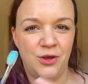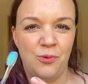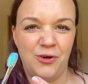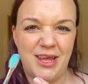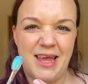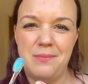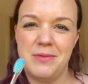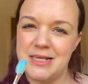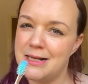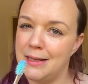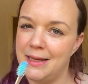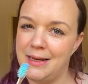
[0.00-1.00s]
want to keep this
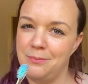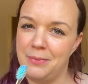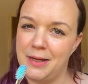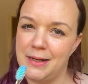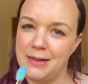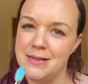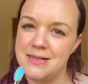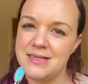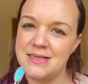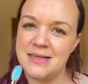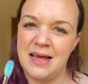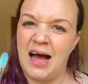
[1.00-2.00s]
clean because